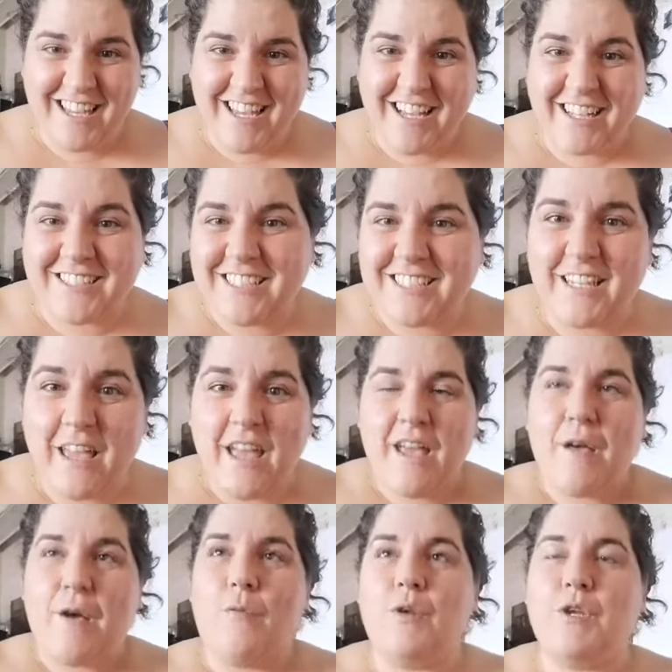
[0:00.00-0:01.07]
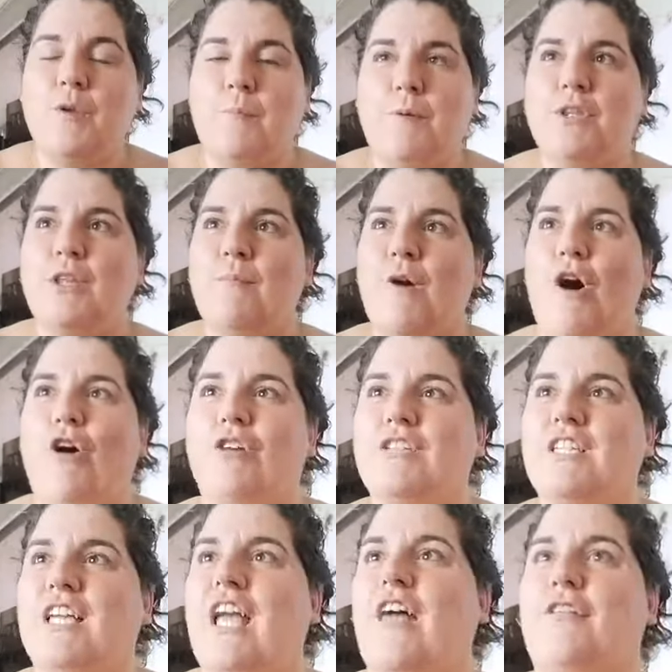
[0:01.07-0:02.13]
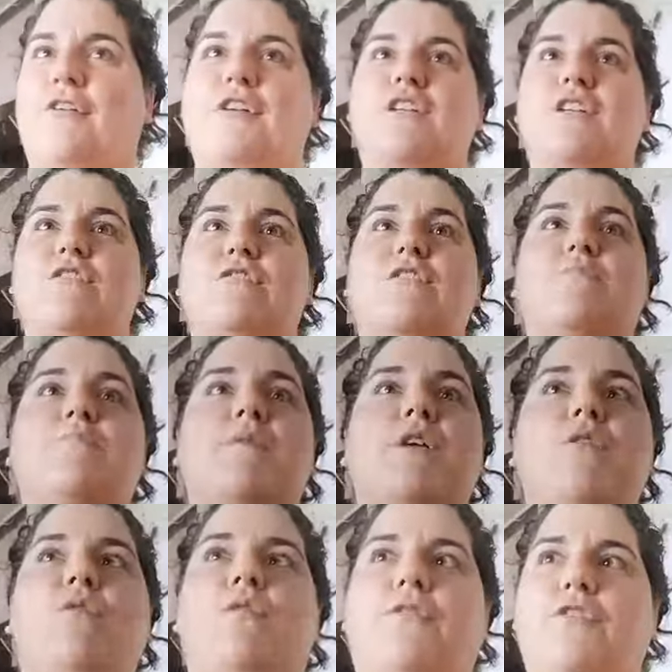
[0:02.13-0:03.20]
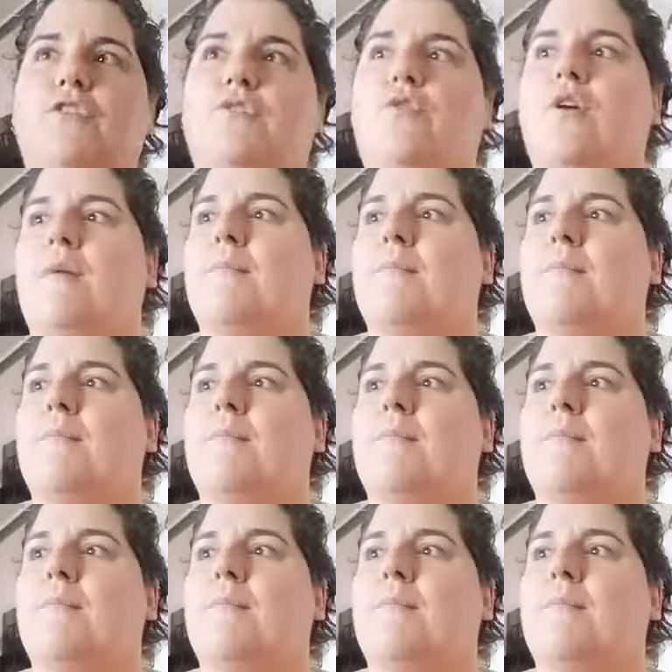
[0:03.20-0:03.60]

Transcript: Because when you put them all together, it tells this beautiful story.